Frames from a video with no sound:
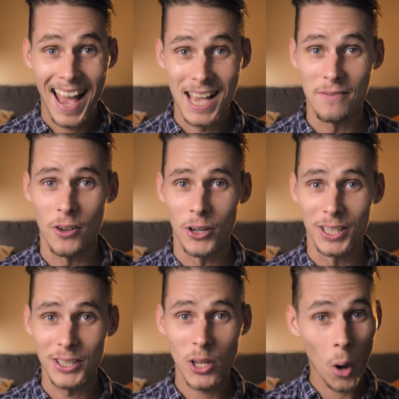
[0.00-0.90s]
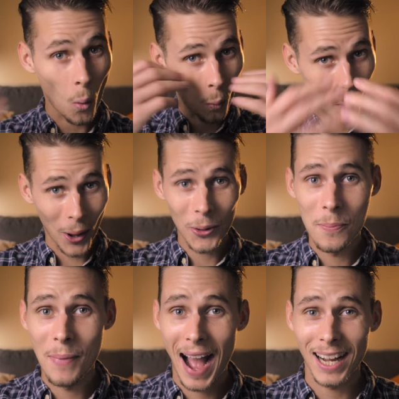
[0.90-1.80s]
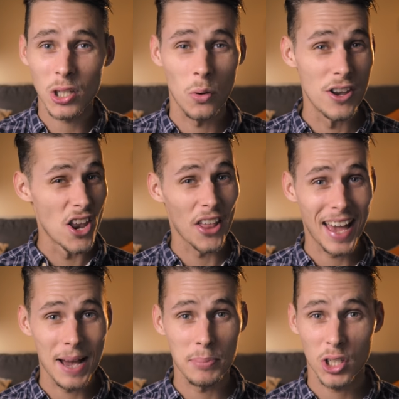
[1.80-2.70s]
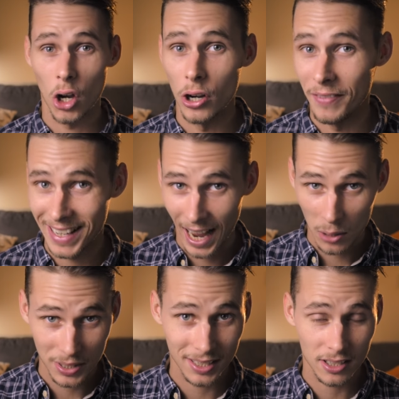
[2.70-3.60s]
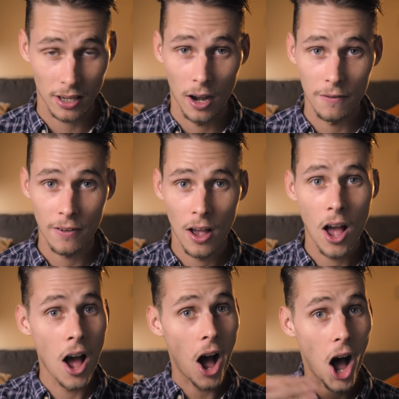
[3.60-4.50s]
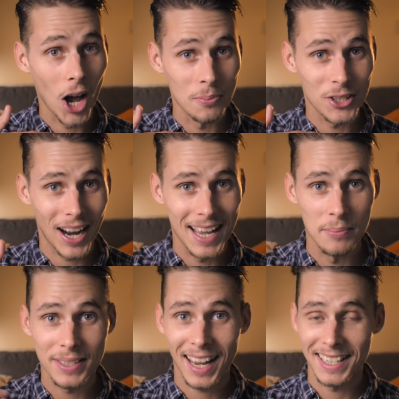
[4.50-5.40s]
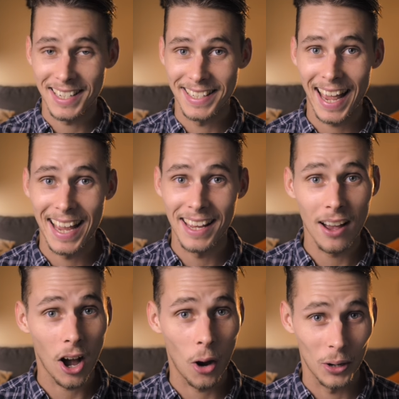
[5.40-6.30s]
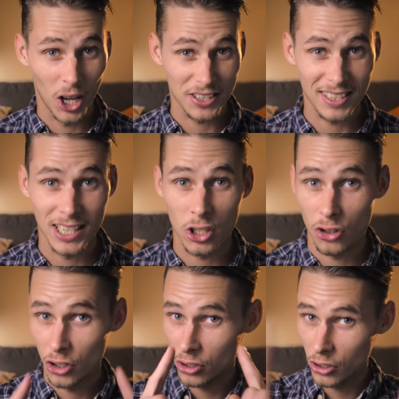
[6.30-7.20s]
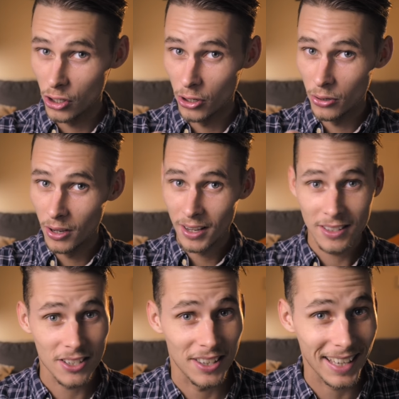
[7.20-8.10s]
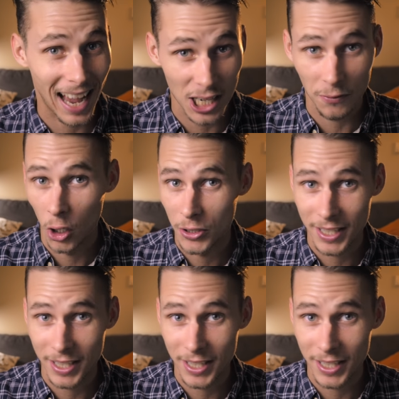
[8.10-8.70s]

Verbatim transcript: Hey viewers, welcome back to another episode of Accounting Stuff. I'm James and today I would like to introduce you to the cash flow